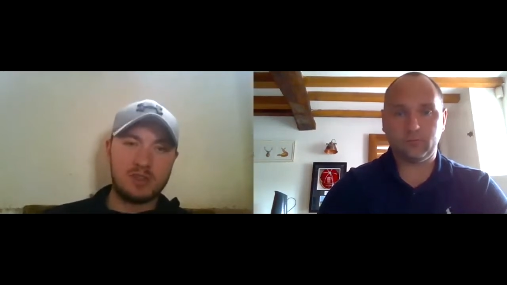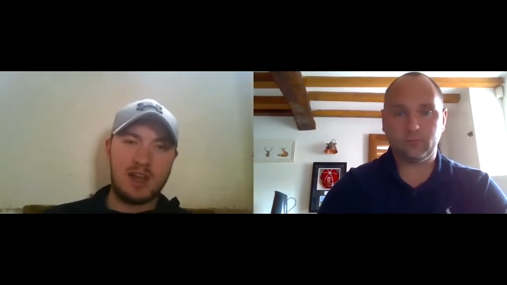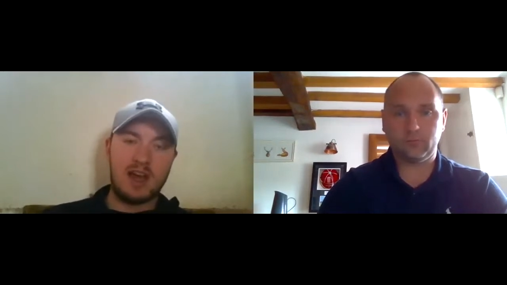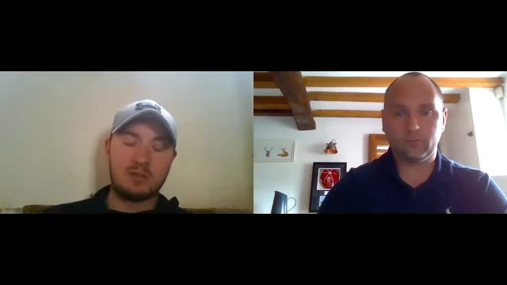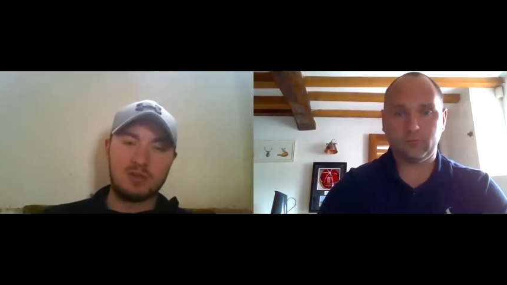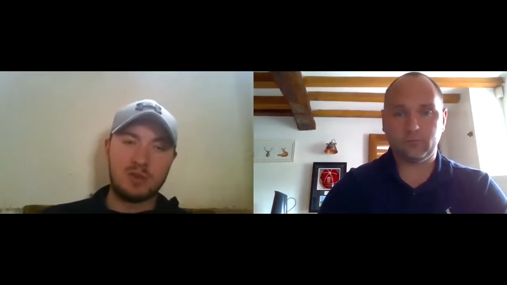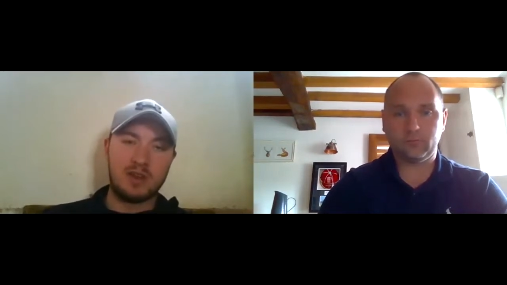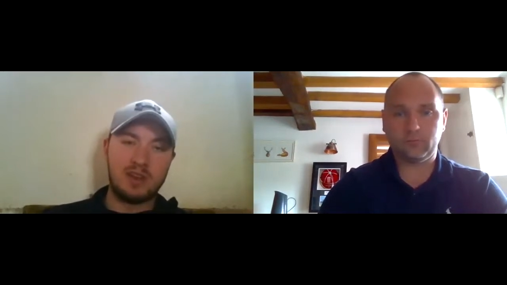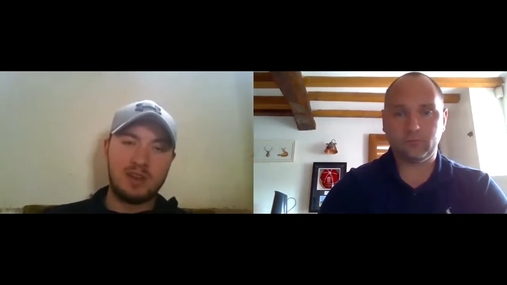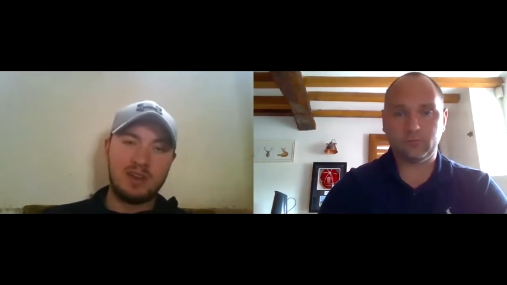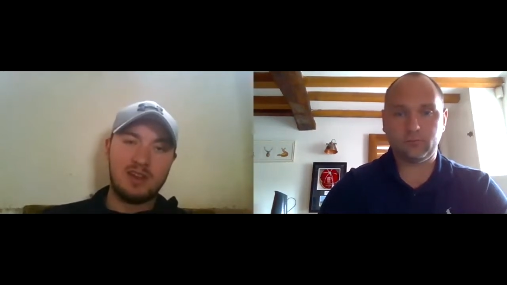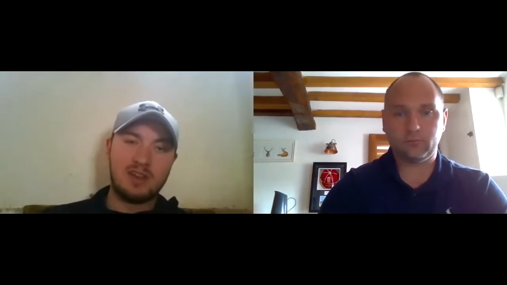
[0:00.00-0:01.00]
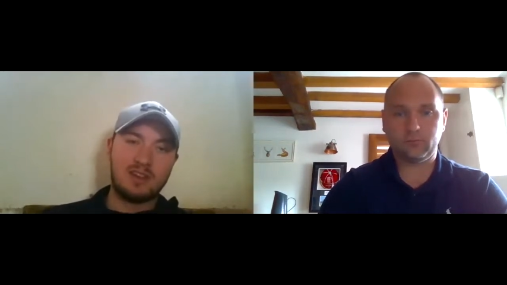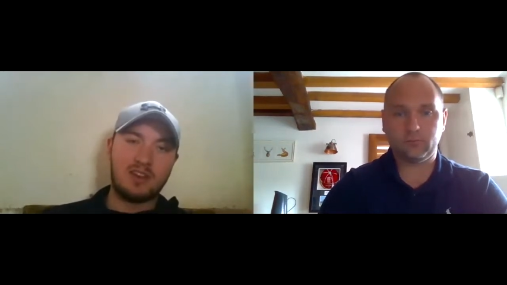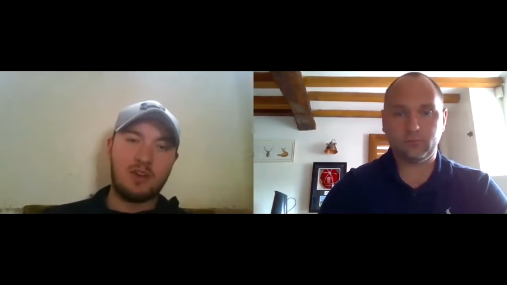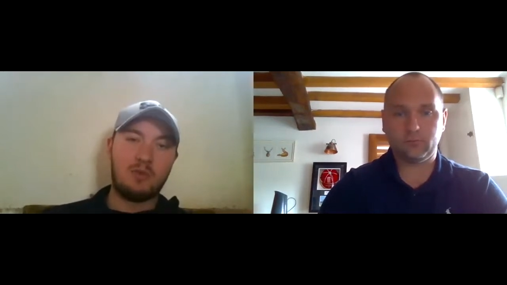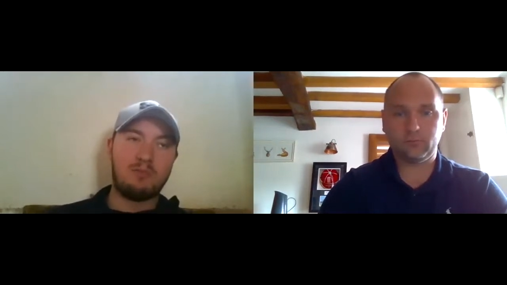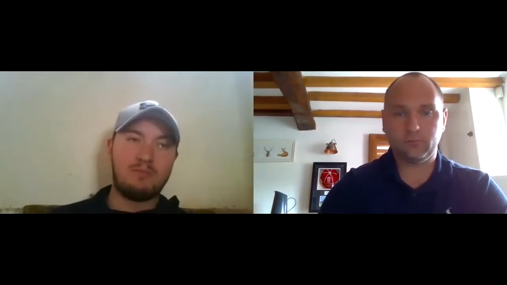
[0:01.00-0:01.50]
Speaker 1: down to it
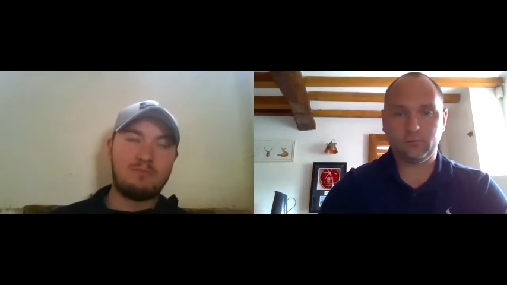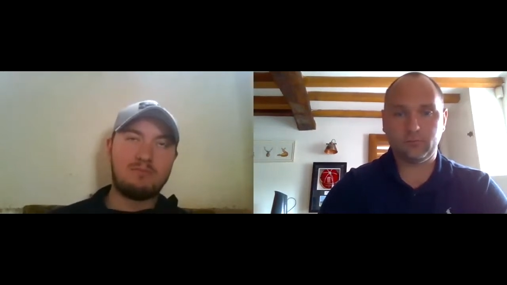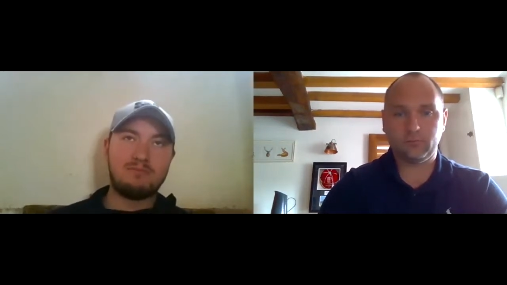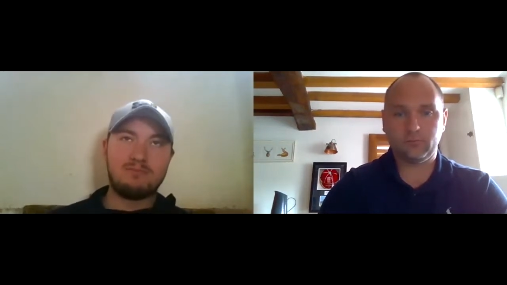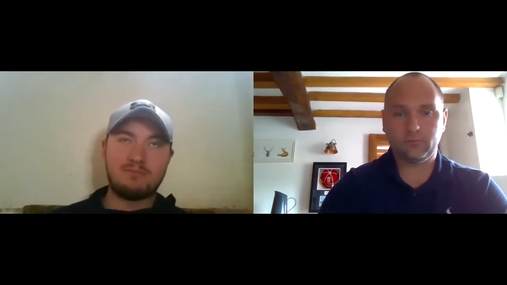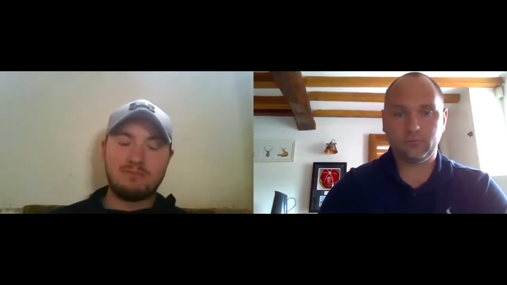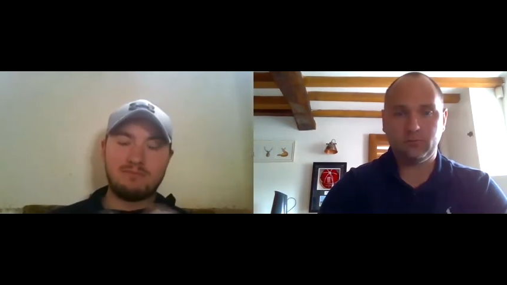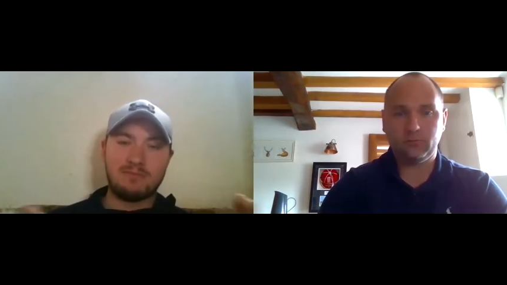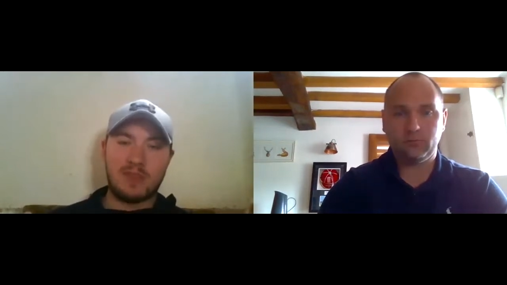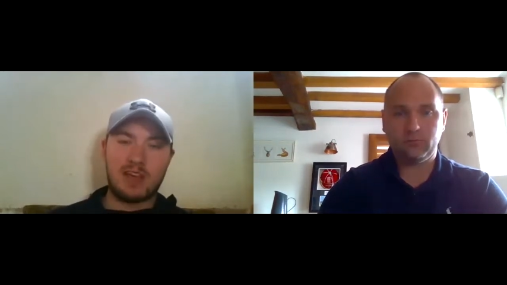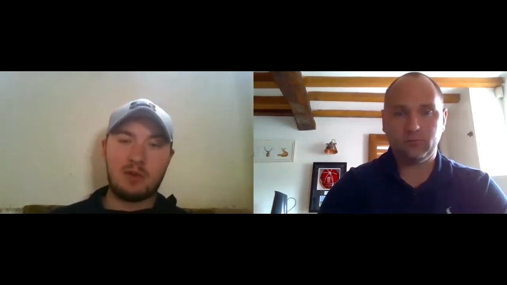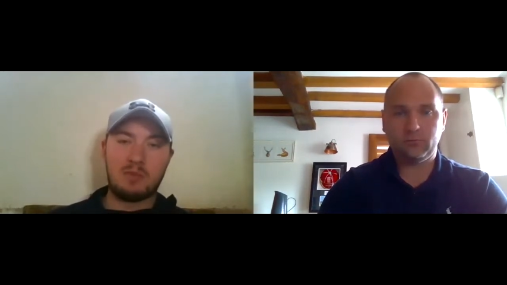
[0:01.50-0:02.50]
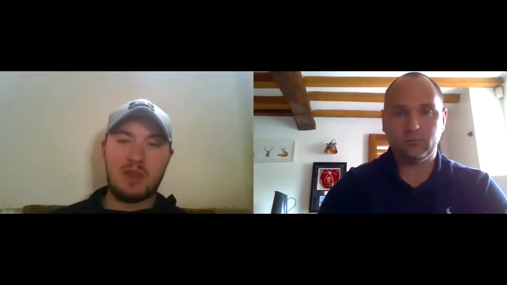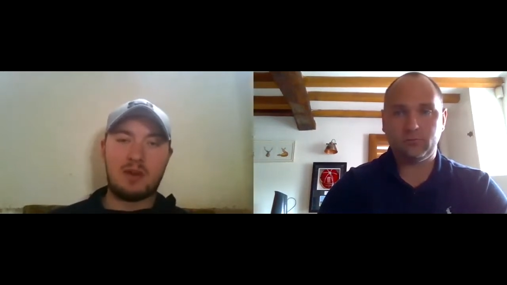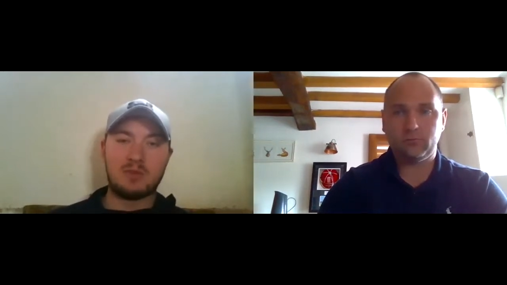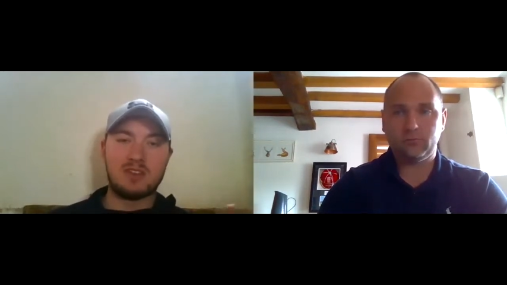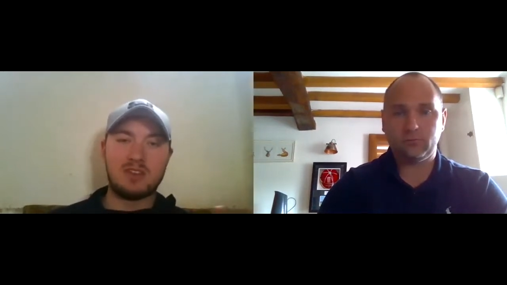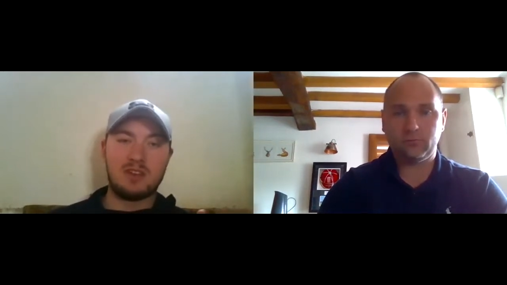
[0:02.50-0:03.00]
come they come
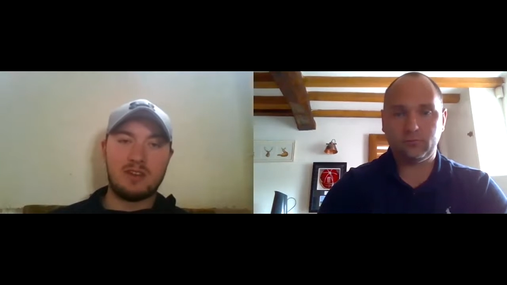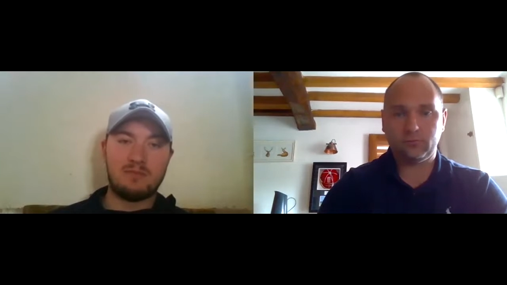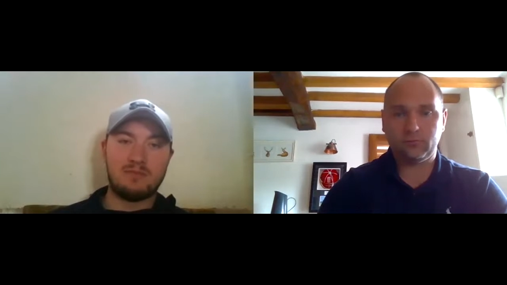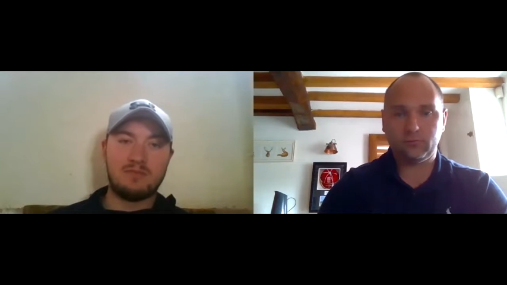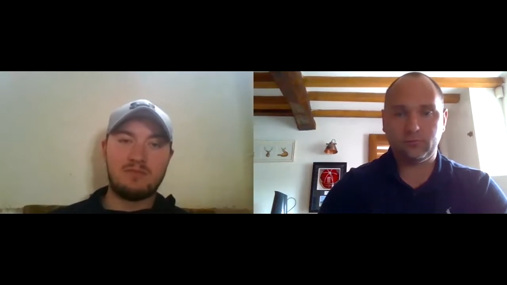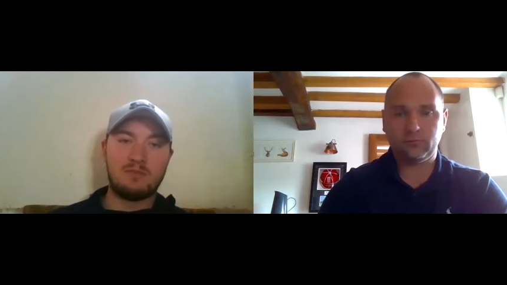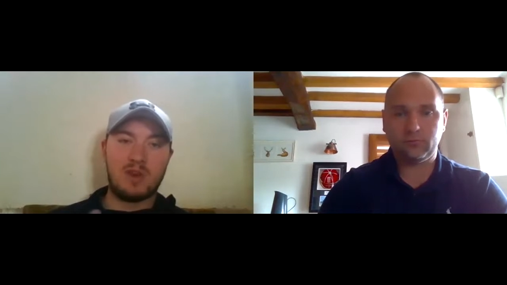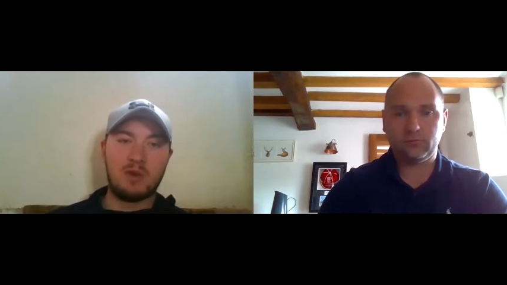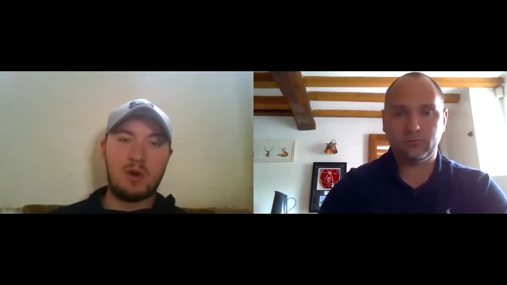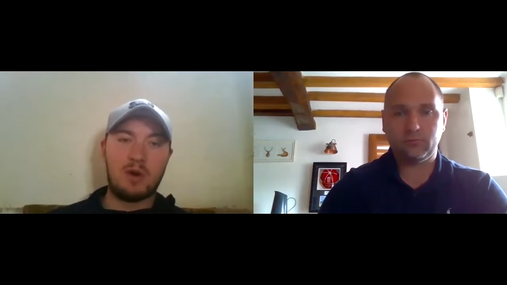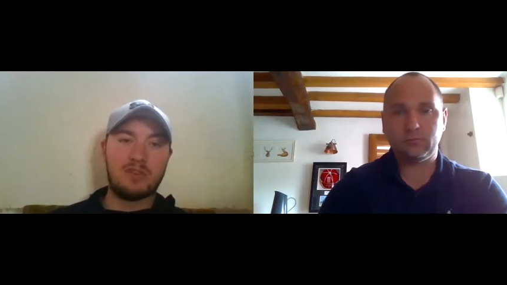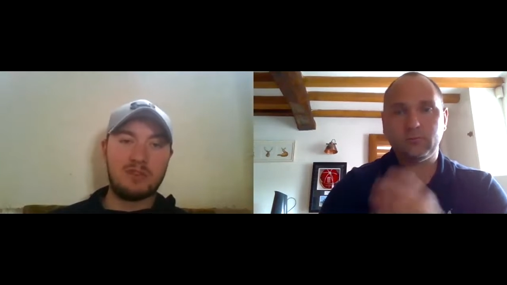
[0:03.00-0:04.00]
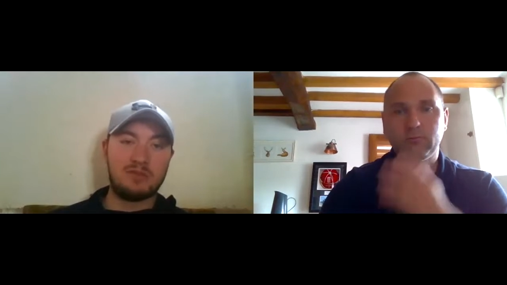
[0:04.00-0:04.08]
down to people having